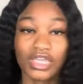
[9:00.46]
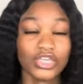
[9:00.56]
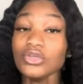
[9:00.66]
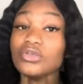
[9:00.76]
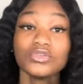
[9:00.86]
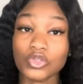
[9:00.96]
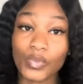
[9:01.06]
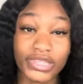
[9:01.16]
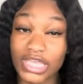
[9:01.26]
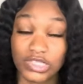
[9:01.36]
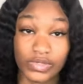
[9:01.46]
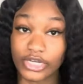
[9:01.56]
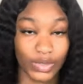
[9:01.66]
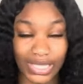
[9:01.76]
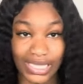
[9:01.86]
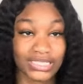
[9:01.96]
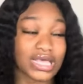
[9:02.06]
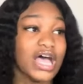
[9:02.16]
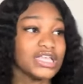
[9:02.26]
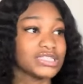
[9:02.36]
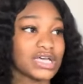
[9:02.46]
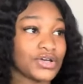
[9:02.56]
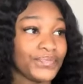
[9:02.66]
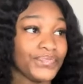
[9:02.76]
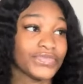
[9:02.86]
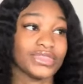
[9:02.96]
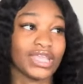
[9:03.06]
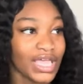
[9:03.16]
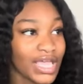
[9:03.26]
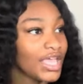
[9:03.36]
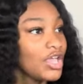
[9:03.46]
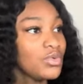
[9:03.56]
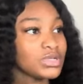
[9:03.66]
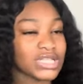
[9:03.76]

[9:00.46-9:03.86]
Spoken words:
you do stupid things with your kids. So yeah, it was